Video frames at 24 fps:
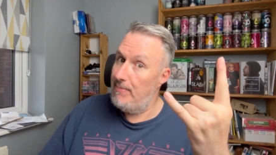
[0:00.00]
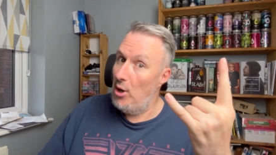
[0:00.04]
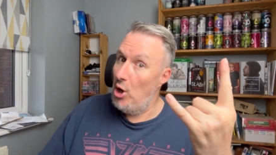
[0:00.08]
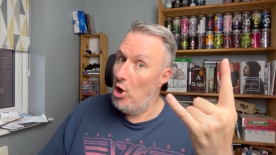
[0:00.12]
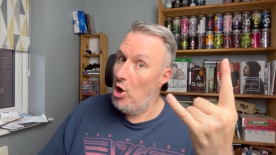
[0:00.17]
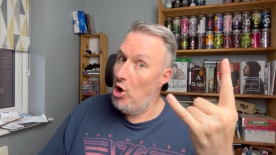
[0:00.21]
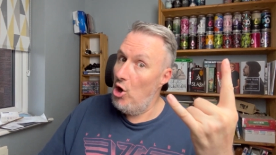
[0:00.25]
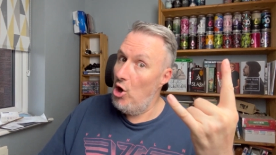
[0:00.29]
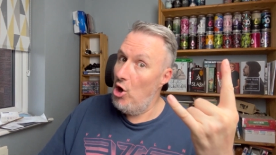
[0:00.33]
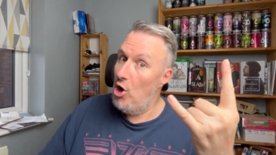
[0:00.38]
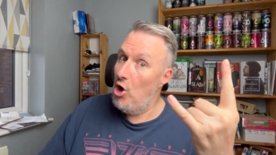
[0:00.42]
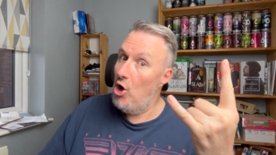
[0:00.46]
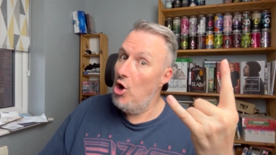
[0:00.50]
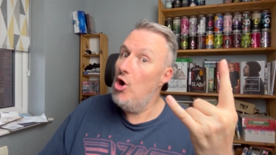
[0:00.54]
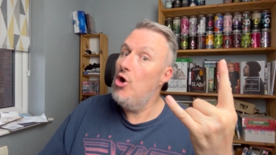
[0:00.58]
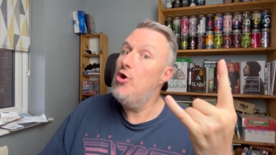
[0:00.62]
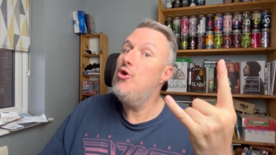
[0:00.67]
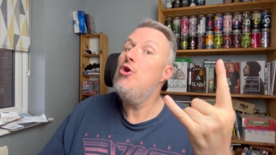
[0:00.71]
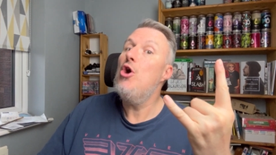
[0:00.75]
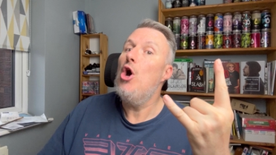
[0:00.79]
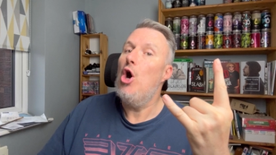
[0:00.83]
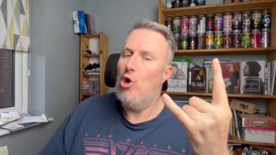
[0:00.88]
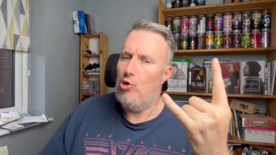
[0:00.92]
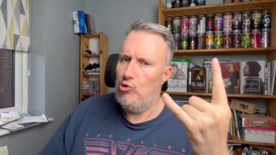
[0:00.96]

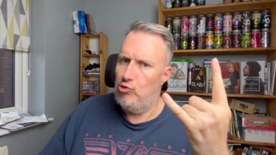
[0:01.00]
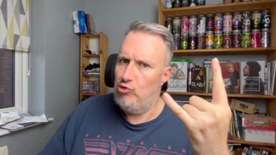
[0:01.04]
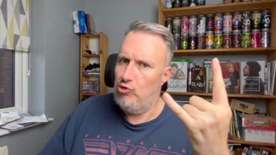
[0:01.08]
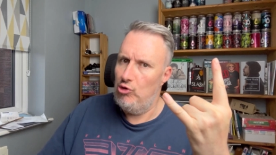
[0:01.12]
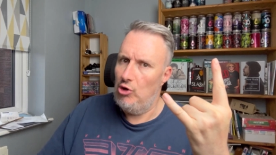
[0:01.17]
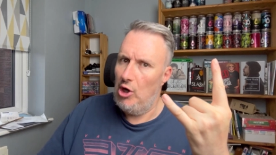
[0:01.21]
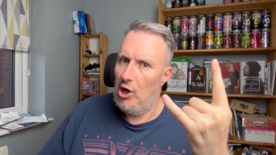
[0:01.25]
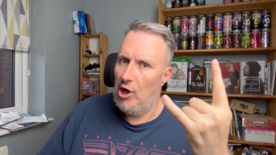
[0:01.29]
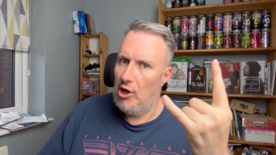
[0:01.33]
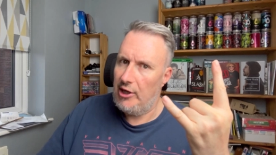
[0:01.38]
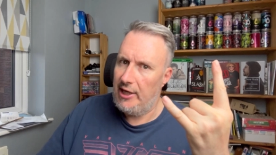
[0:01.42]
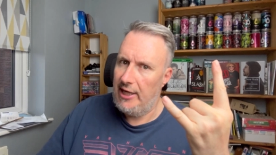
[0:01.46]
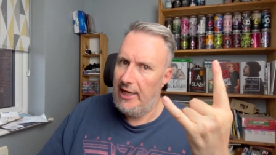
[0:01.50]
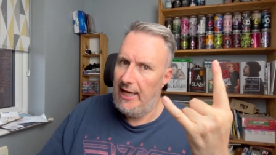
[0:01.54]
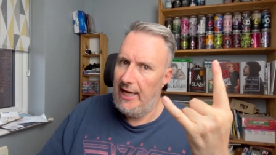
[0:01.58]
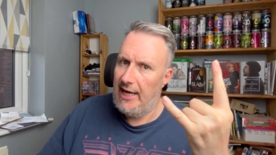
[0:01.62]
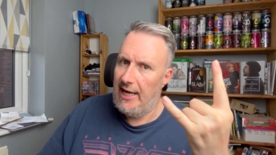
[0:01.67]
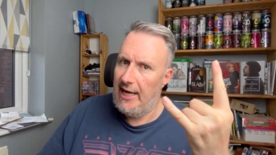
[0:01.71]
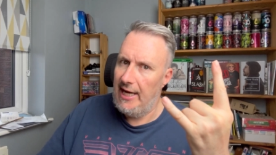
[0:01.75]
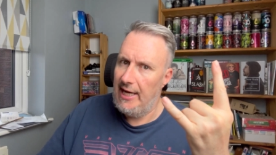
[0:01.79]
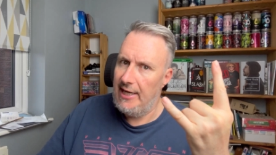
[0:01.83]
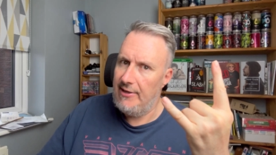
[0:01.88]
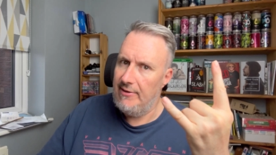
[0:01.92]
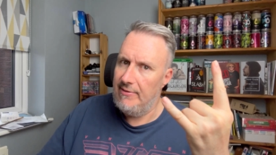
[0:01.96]
on
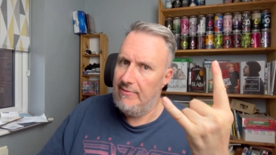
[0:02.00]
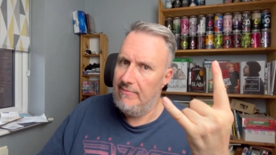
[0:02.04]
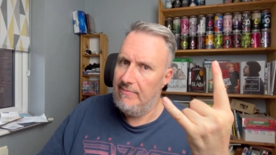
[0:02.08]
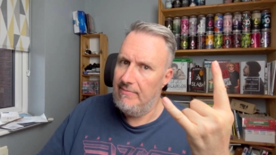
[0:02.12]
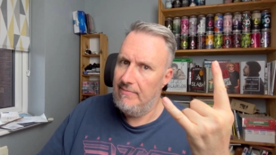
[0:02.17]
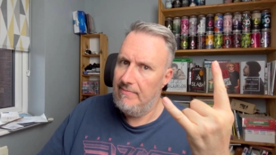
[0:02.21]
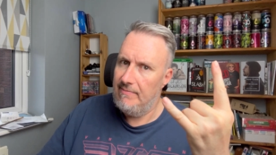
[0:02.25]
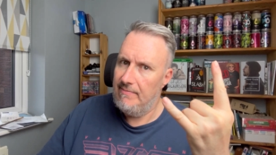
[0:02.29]
rocking.